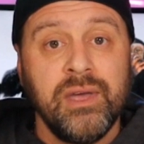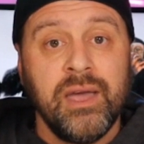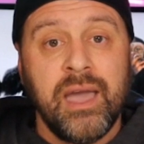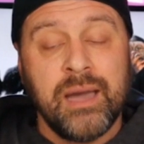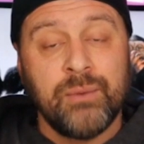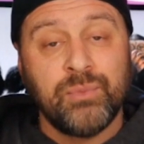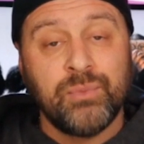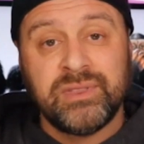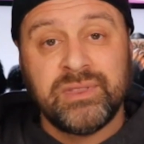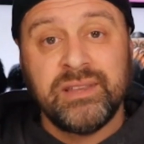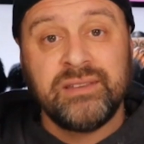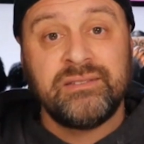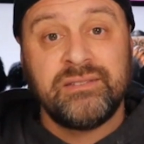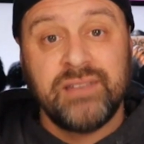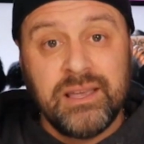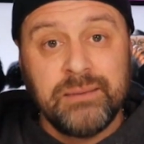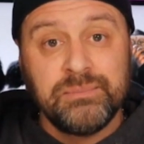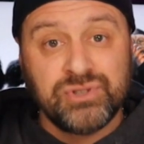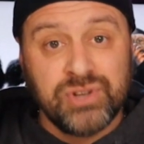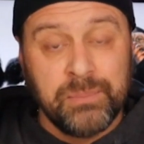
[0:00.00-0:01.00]
what these
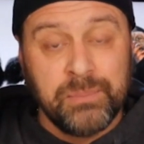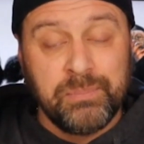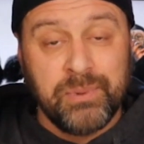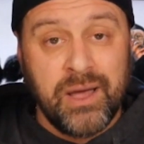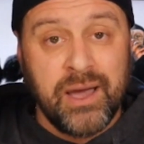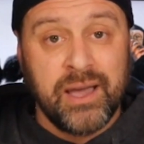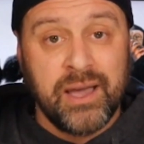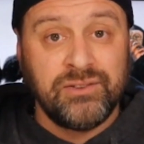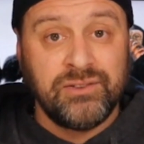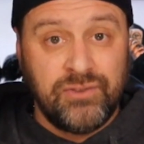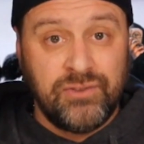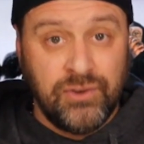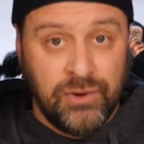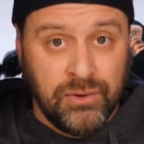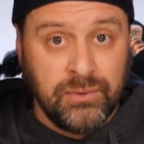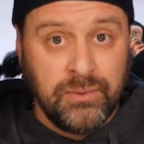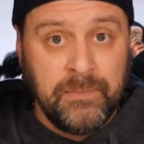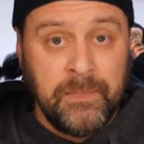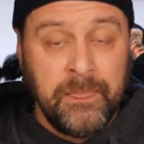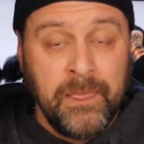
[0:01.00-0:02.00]
steamship lines
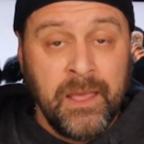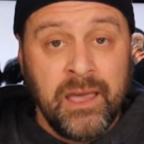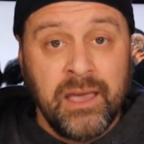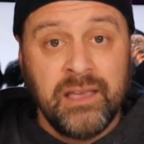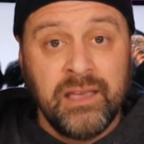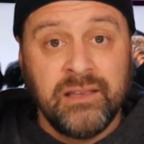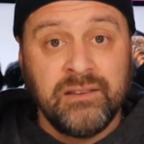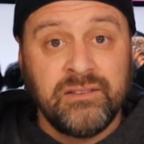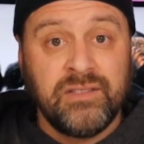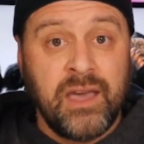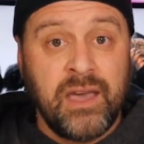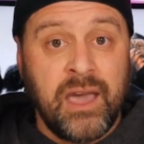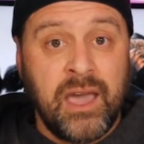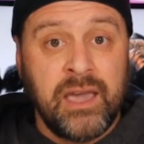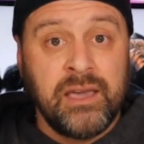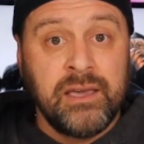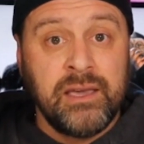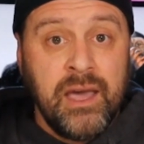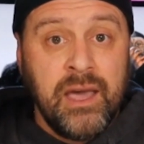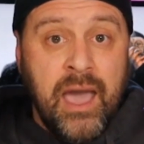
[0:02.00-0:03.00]
do is
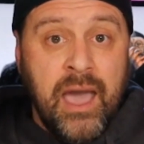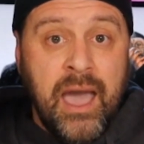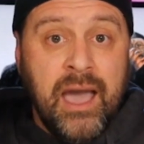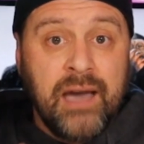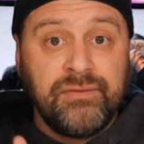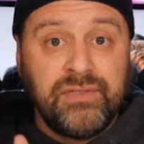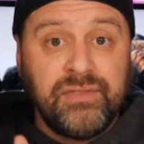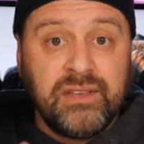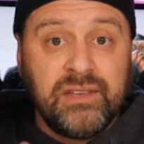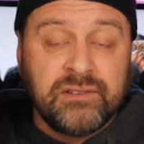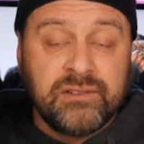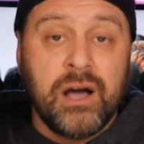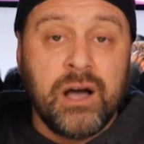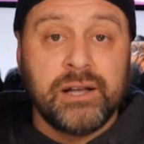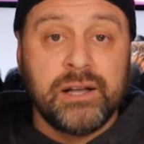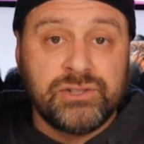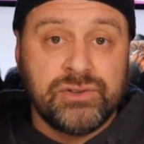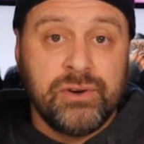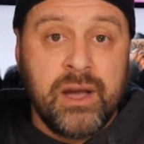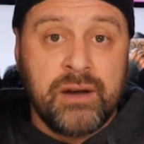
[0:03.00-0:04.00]
they have these
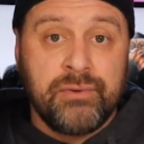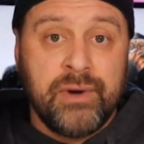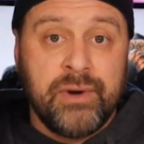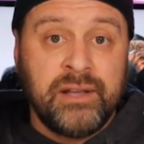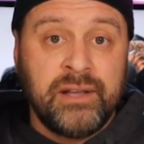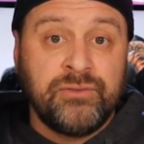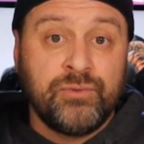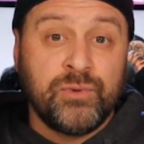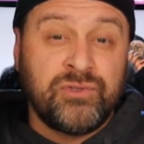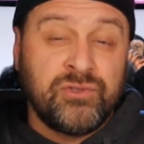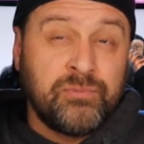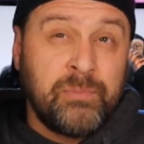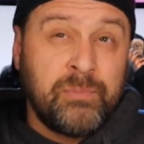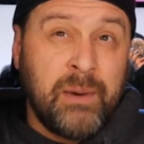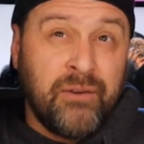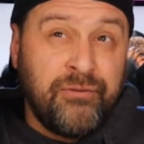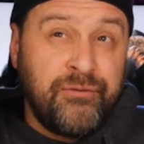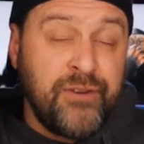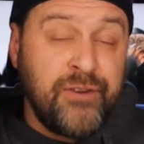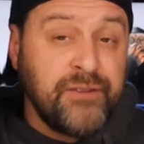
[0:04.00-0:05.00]
contract rates, which is
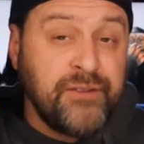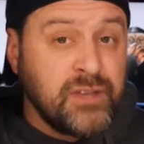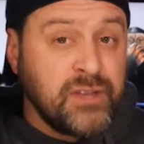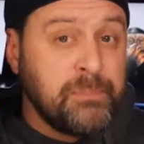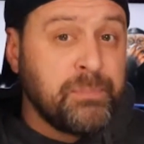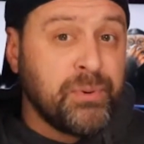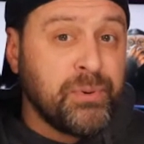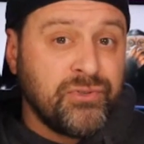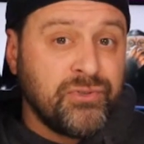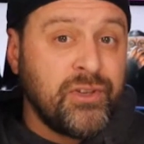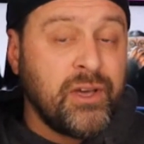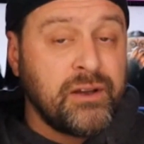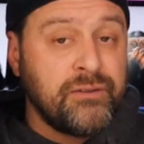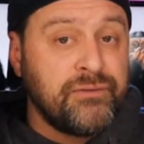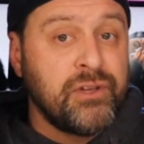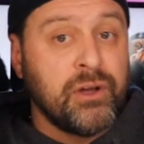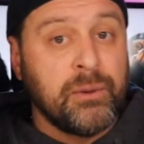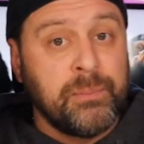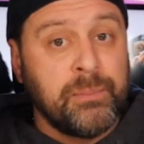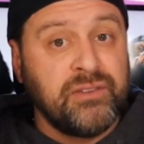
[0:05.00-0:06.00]
about 50% of
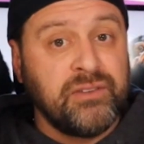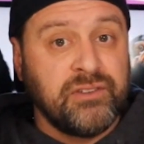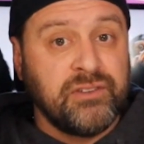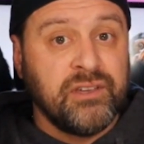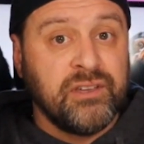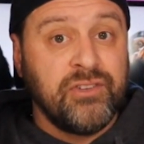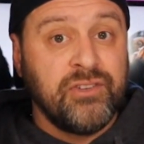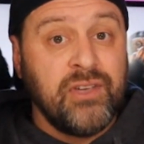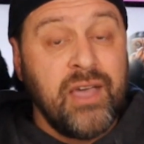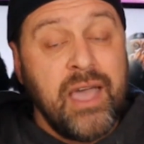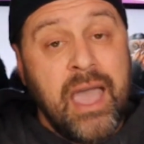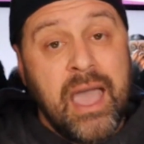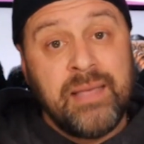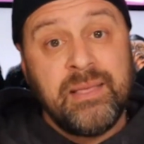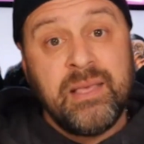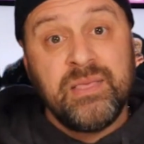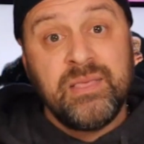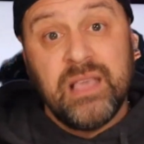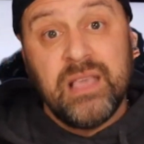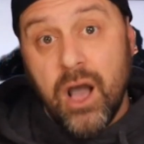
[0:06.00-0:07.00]
their business. And
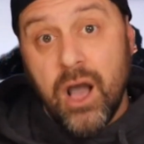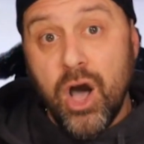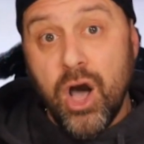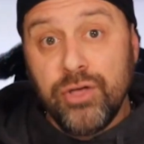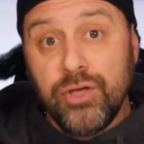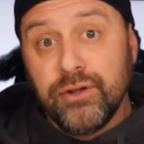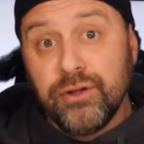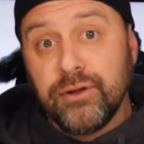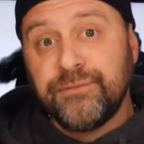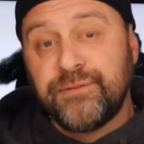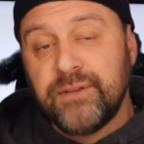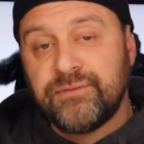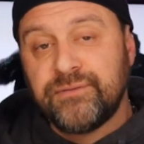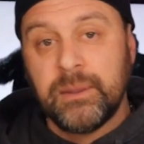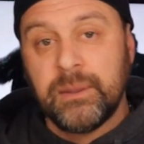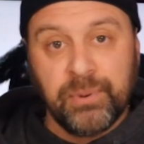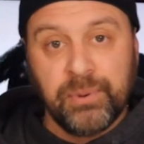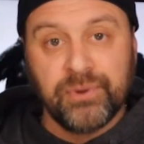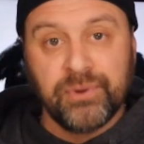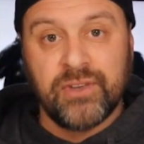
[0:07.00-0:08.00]
then the other
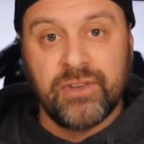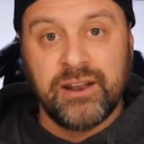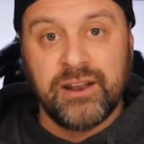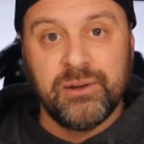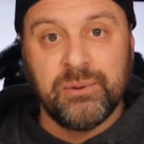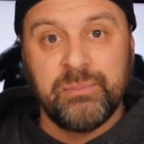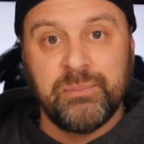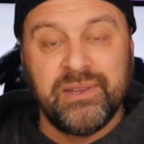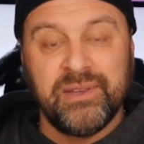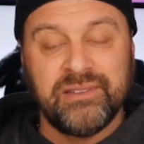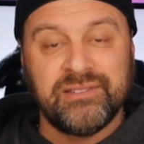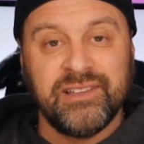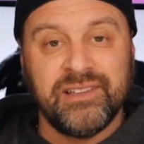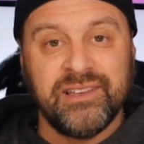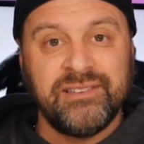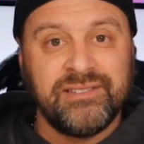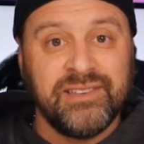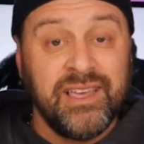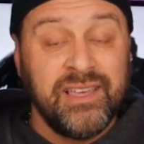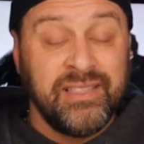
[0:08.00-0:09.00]
50% of their
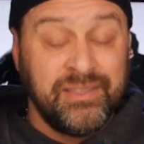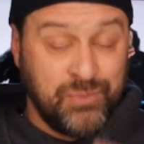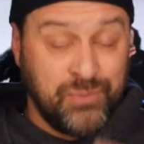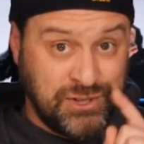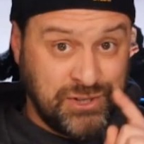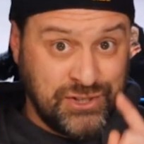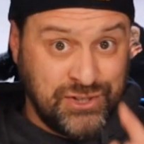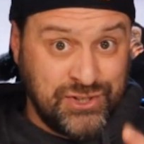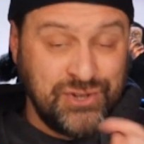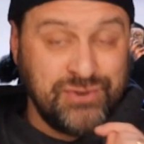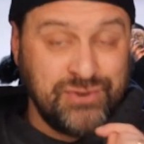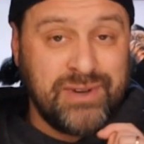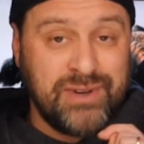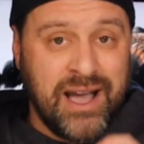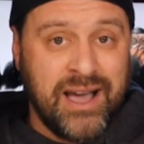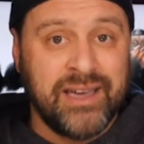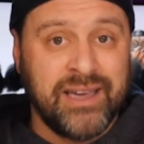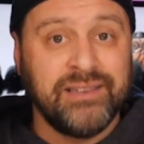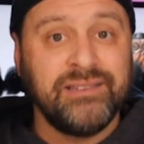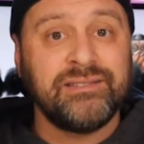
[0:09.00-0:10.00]
business, which is you
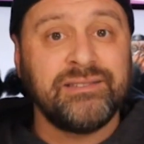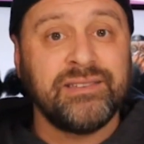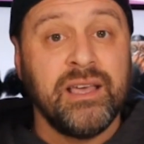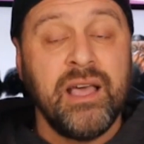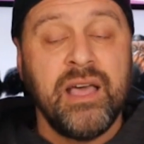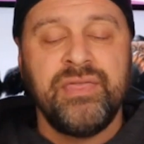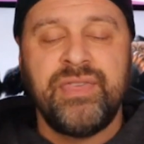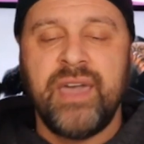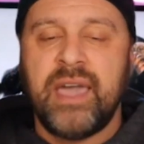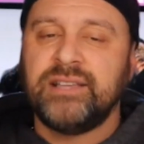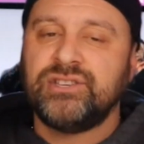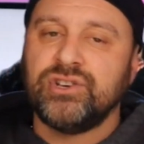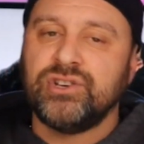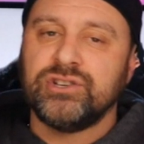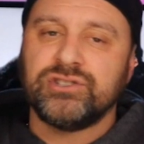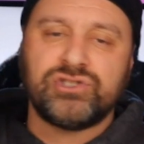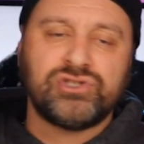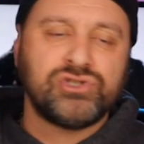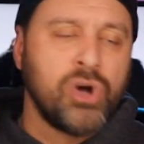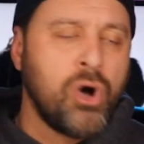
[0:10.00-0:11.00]
guys, they
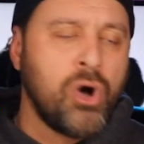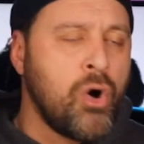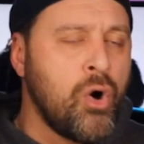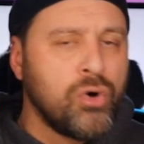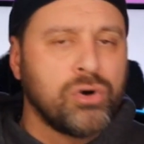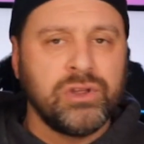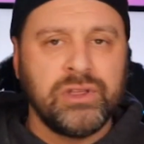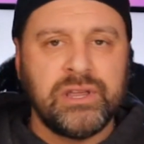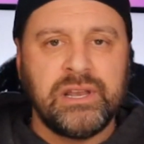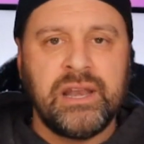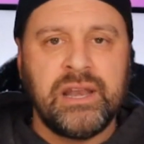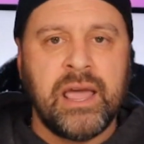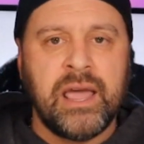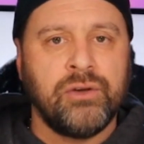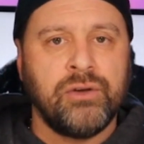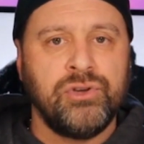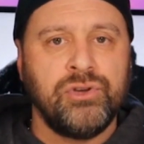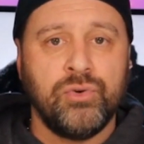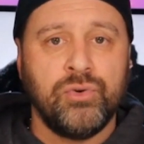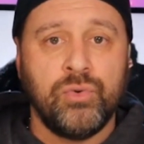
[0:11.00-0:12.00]
just totally nail
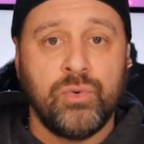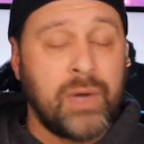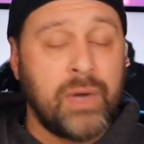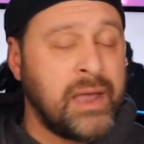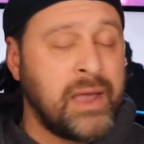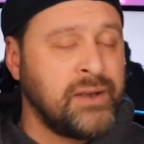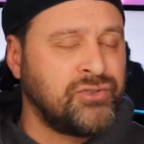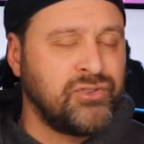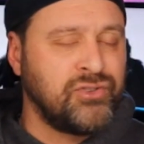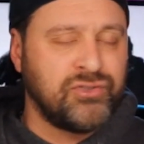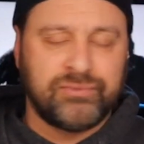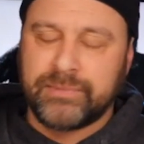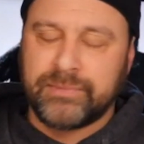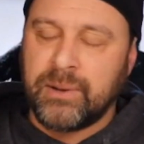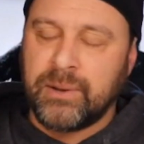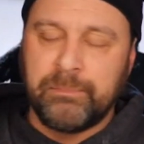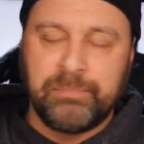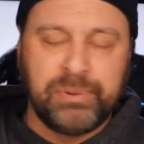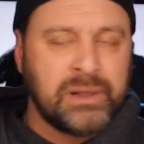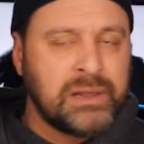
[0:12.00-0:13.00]
you and just
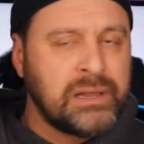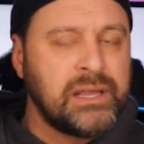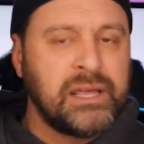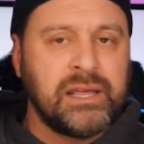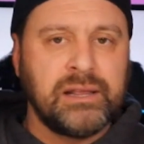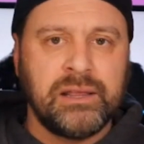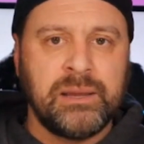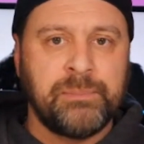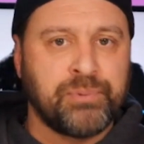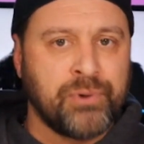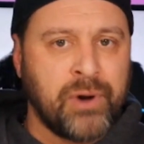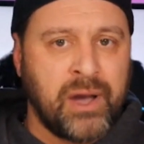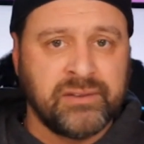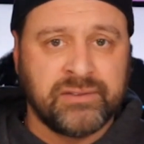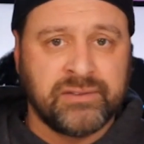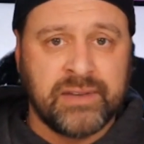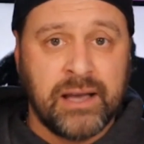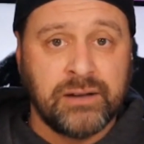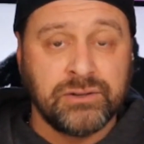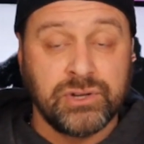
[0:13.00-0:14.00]
completely price
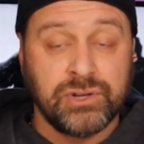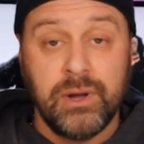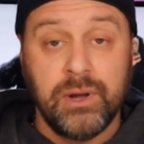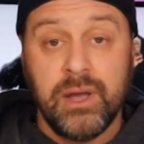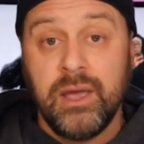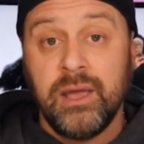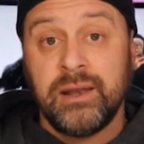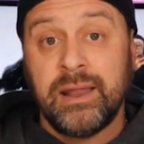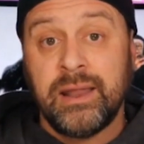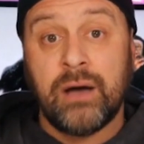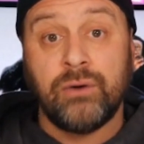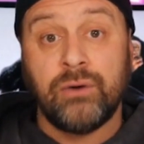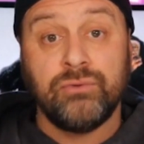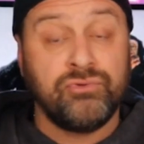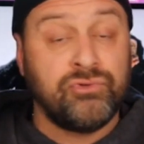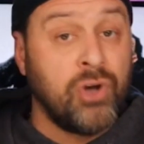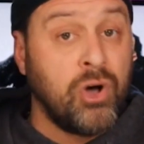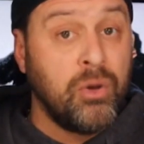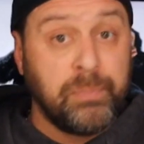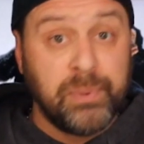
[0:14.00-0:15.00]
gouge you. Now,
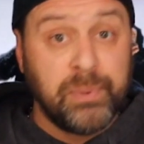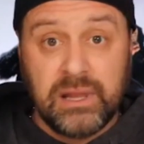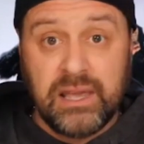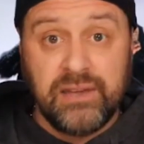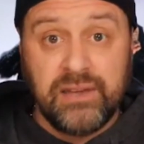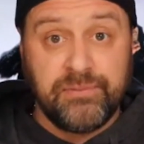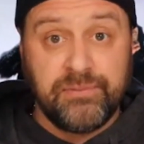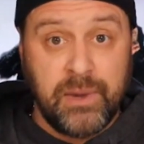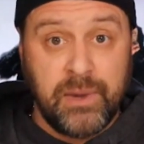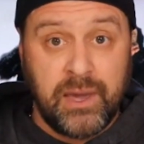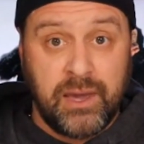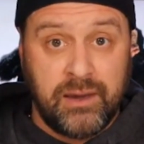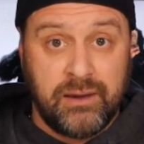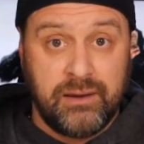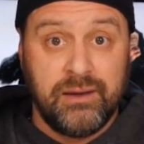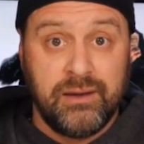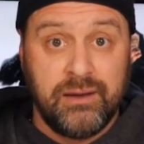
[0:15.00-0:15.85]
don't believe me.